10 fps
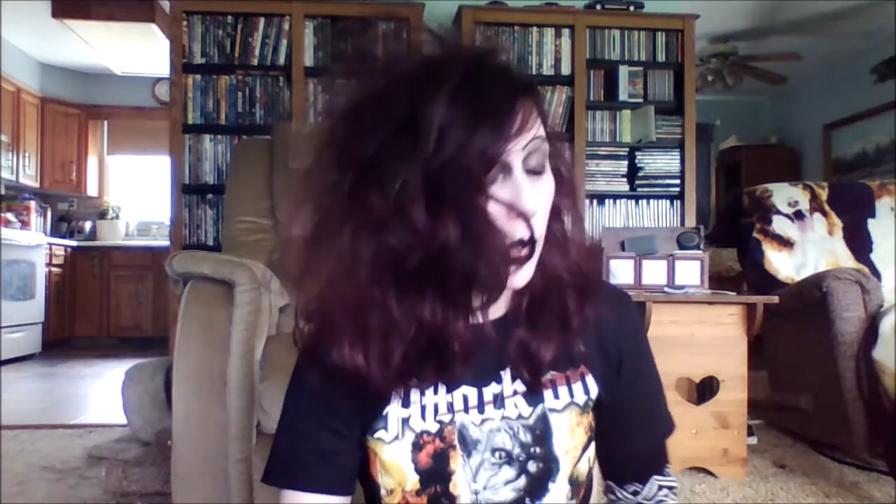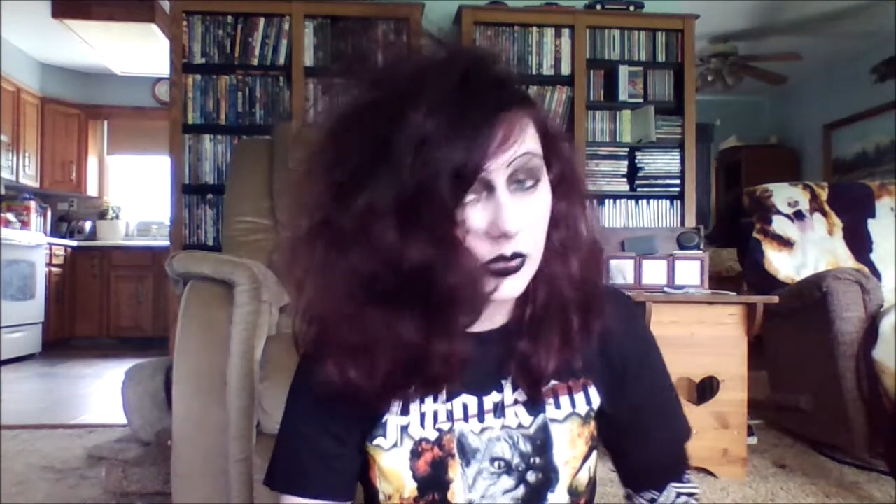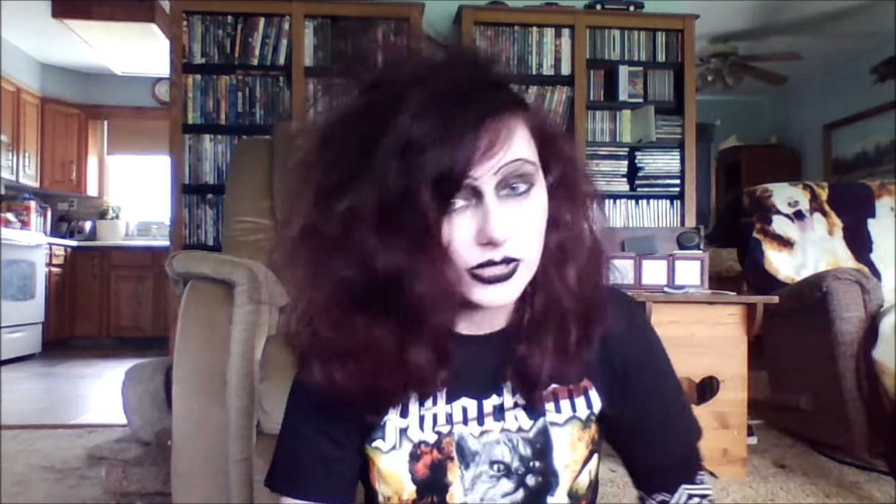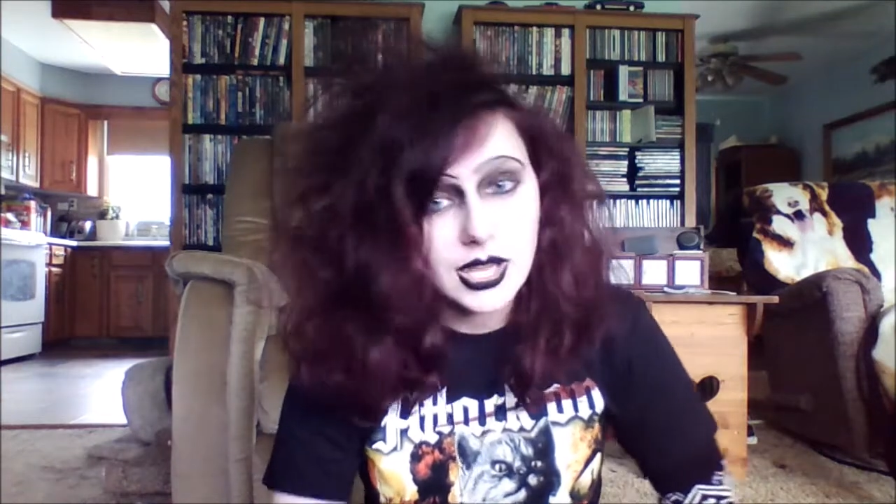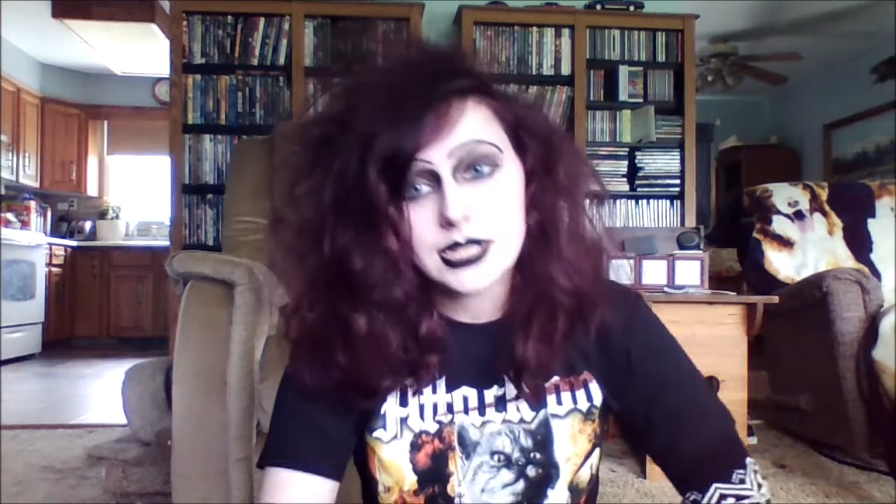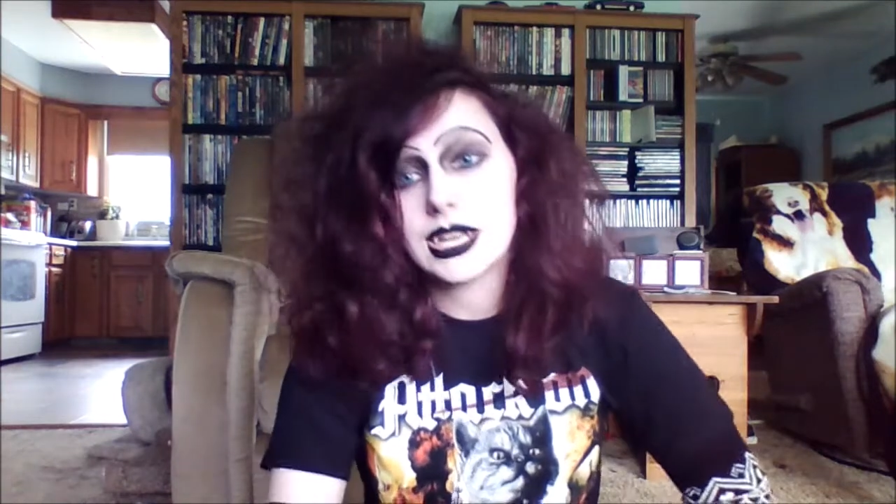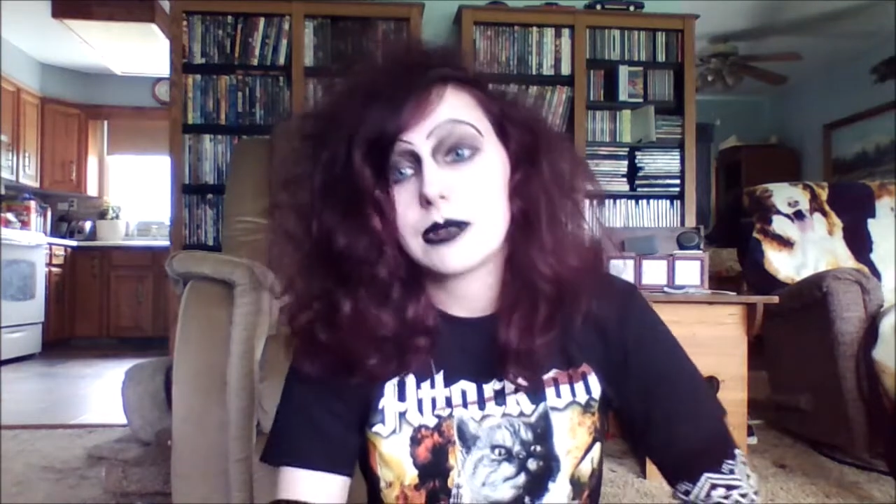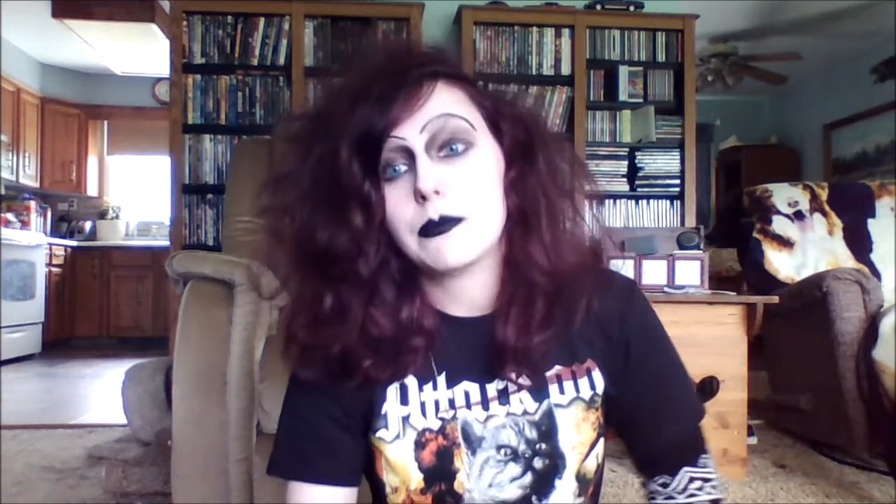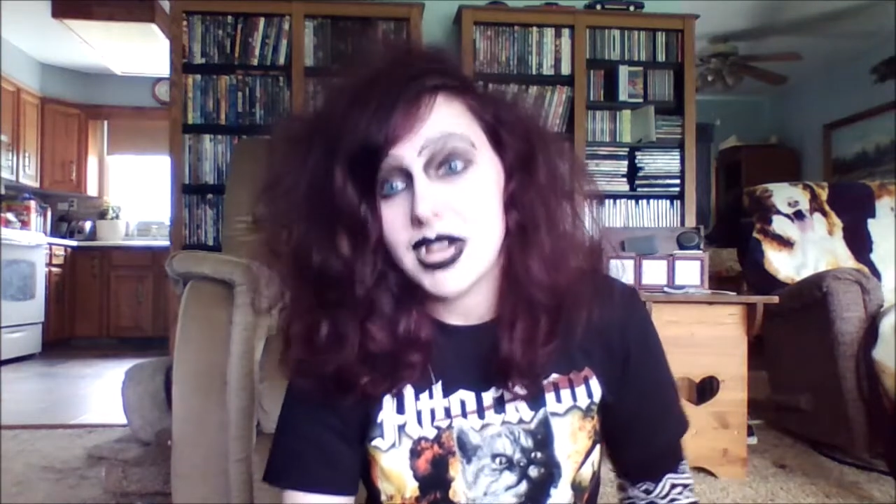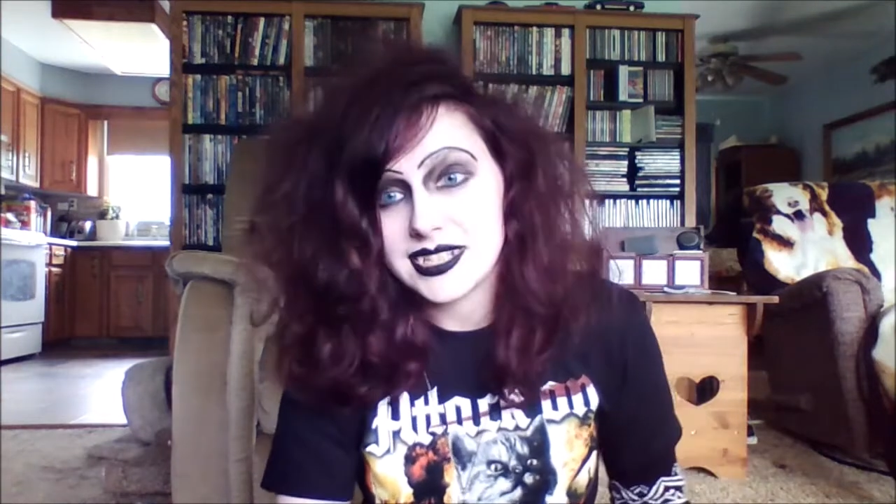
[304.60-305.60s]
birds,
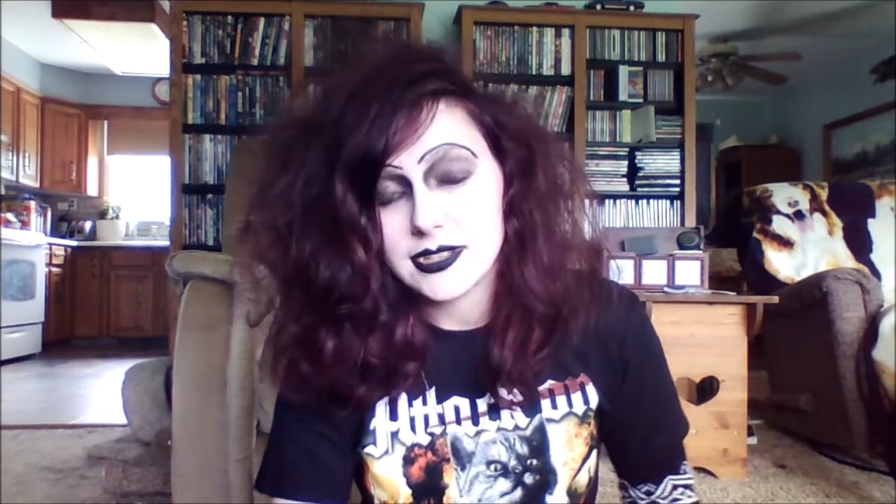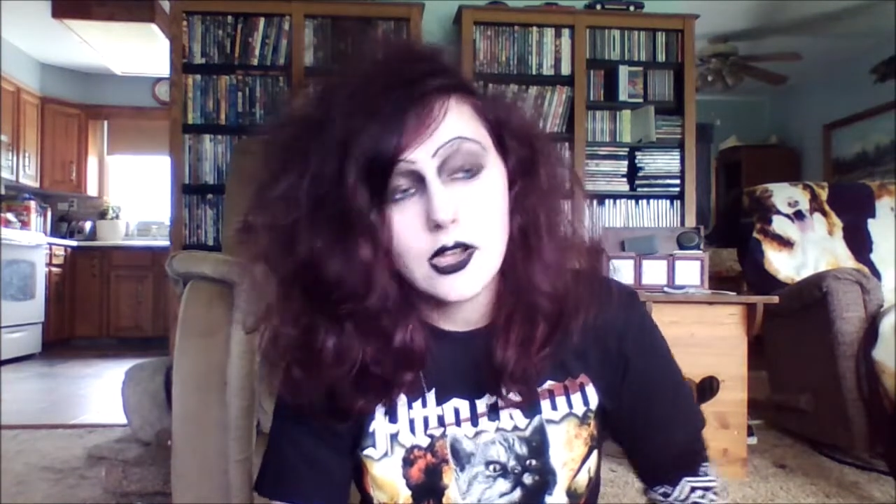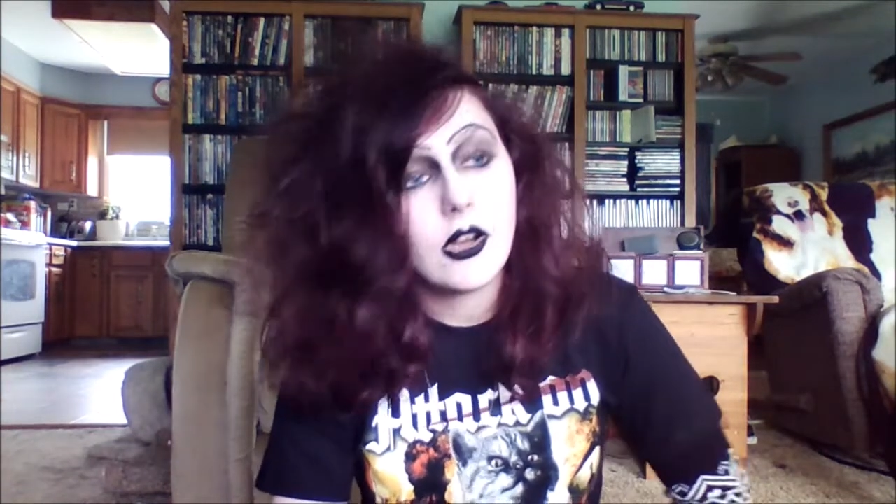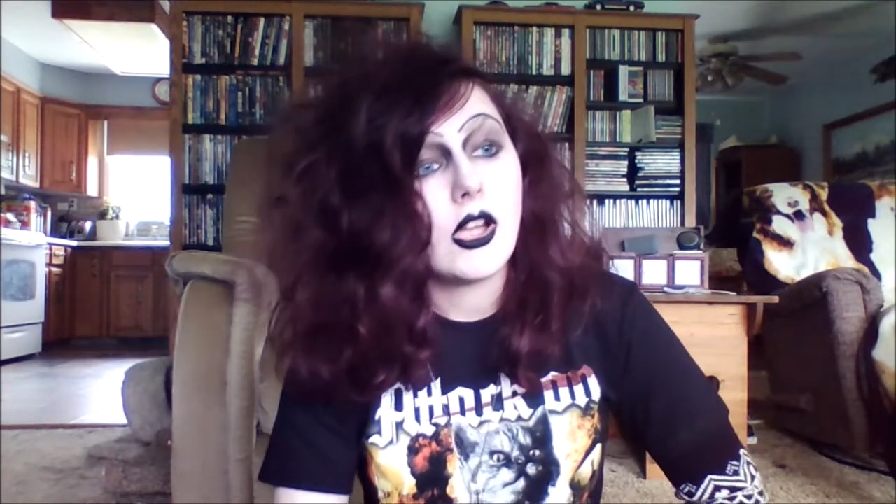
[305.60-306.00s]
dead mice,